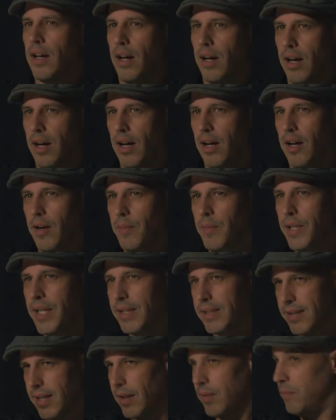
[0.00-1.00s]
Um,
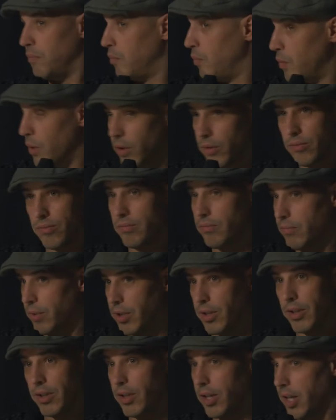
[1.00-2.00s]
he said, "We're
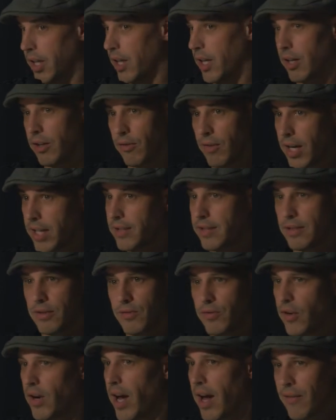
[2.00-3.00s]
we're gonna get
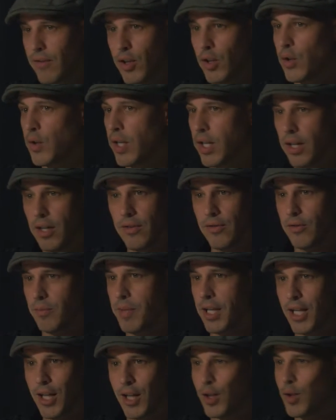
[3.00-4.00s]
arrested for having you here, for
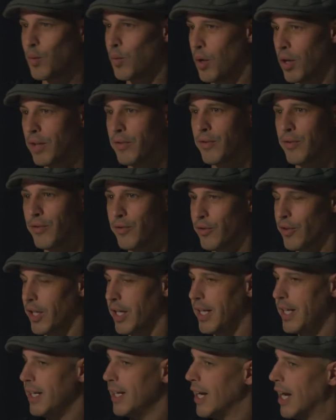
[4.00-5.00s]
making you work for free,